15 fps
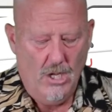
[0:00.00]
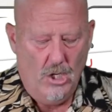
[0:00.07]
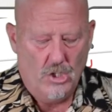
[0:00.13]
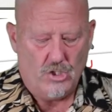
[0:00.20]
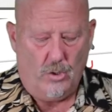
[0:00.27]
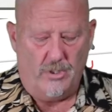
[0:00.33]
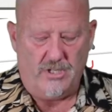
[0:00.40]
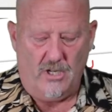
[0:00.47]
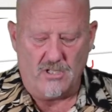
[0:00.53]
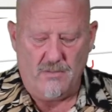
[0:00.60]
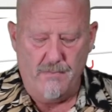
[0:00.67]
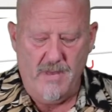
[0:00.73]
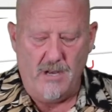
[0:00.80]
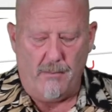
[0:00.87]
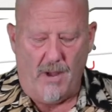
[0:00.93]
So it does
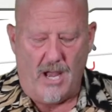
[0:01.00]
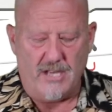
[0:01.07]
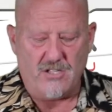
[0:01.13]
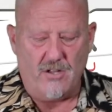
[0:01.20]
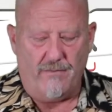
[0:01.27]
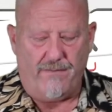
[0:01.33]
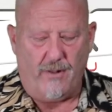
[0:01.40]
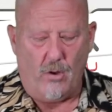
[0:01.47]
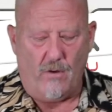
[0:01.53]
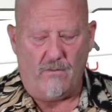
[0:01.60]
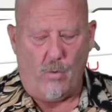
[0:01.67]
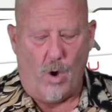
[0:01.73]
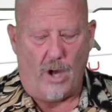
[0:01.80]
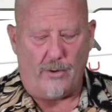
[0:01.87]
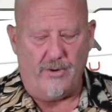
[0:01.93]
minimize the flow of
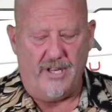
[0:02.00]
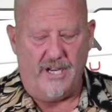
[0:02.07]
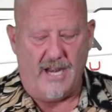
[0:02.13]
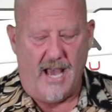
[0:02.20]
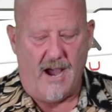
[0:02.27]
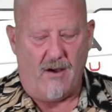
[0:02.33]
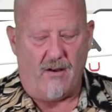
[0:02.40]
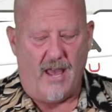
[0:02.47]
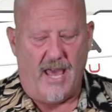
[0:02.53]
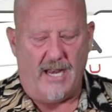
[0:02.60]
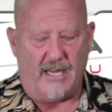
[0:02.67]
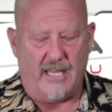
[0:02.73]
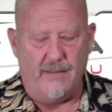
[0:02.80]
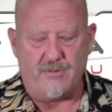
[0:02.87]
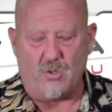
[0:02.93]
water in and out, and it
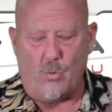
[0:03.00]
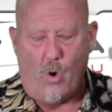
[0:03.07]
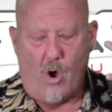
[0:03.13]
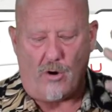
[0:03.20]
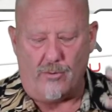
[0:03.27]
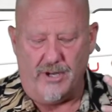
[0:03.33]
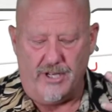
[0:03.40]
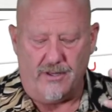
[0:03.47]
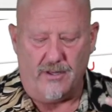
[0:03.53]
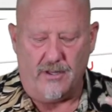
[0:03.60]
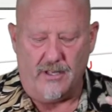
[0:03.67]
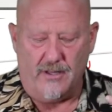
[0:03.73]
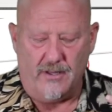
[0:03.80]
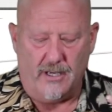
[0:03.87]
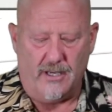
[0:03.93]
keeps the water in
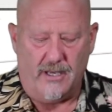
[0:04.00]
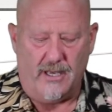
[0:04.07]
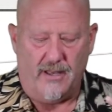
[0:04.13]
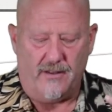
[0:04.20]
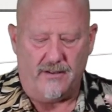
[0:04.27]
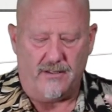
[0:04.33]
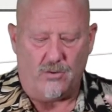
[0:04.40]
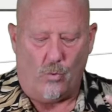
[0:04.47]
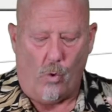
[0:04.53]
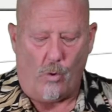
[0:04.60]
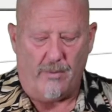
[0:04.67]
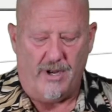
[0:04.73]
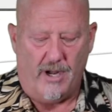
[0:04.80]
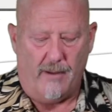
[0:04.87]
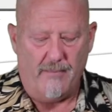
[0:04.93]
to warm
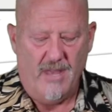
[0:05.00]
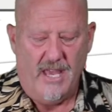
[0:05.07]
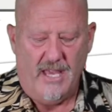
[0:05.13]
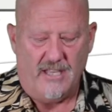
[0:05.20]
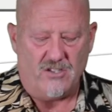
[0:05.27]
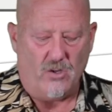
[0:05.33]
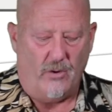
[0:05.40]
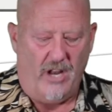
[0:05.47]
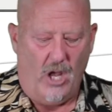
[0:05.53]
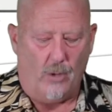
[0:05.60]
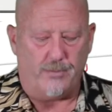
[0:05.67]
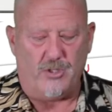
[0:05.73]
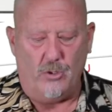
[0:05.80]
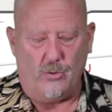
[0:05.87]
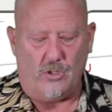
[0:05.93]
it up. So it
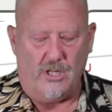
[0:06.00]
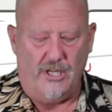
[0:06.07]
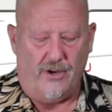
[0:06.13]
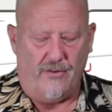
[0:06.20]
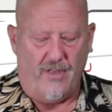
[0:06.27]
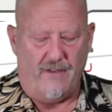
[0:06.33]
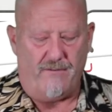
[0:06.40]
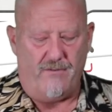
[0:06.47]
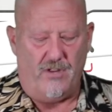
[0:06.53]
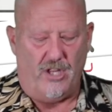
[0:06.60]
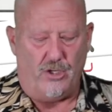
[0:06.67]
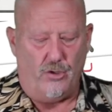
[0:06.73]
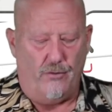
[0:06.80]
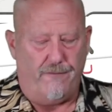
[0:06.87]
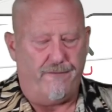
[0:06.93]
helps you clear. They
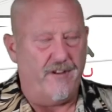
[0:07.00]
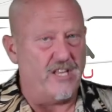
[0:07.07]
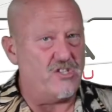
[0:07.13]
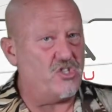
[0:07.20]
do fit